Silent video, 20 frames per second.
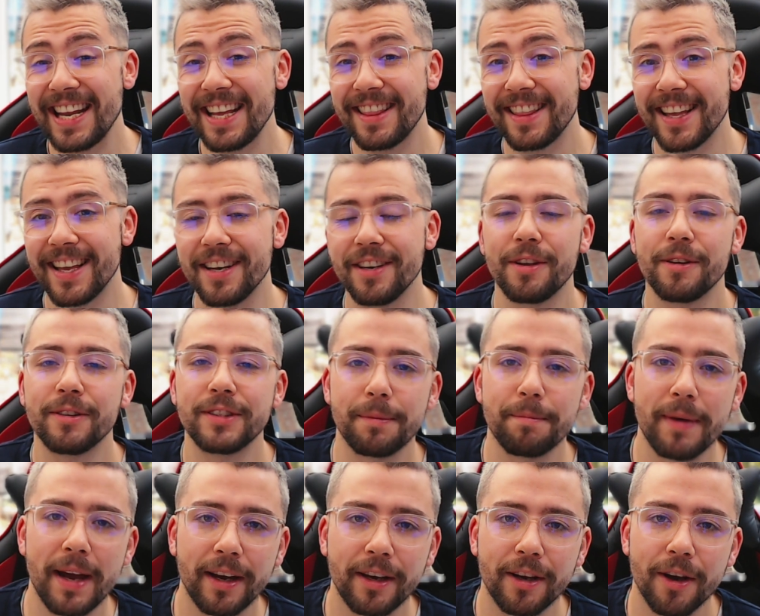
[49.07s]
anything
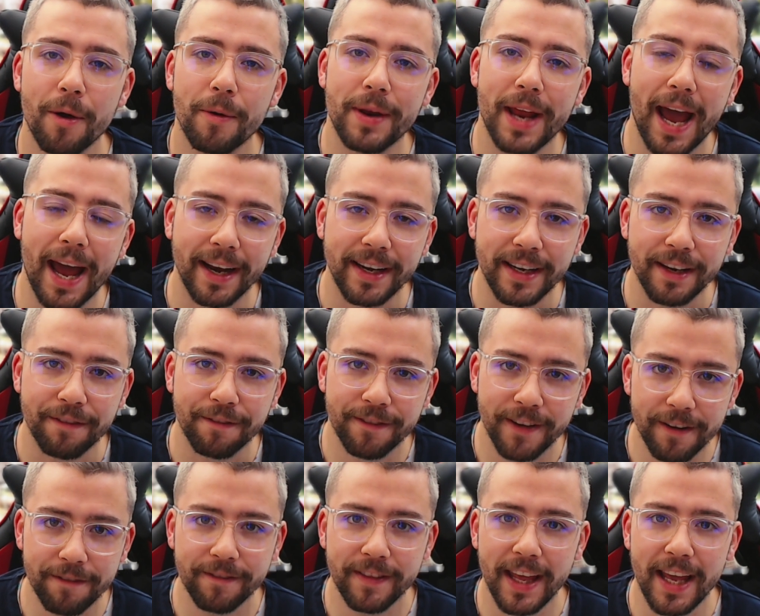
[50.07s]
using my code
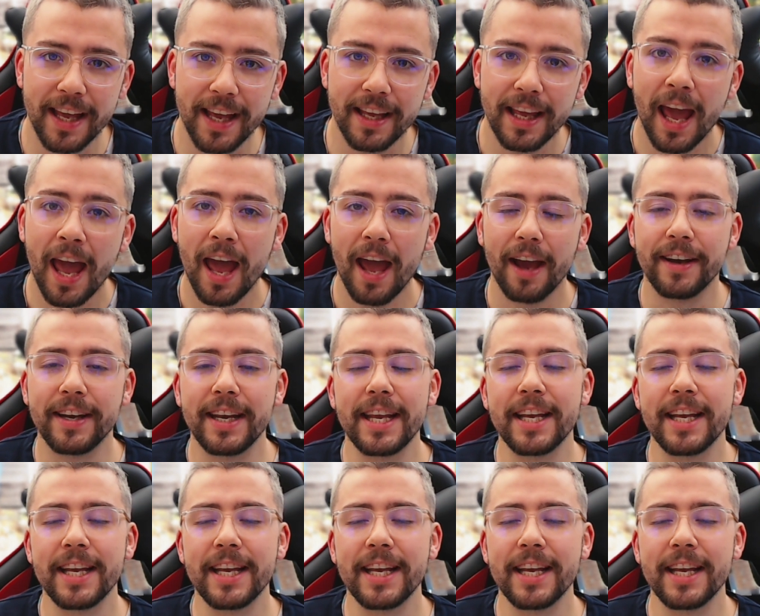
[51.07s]
Andy50,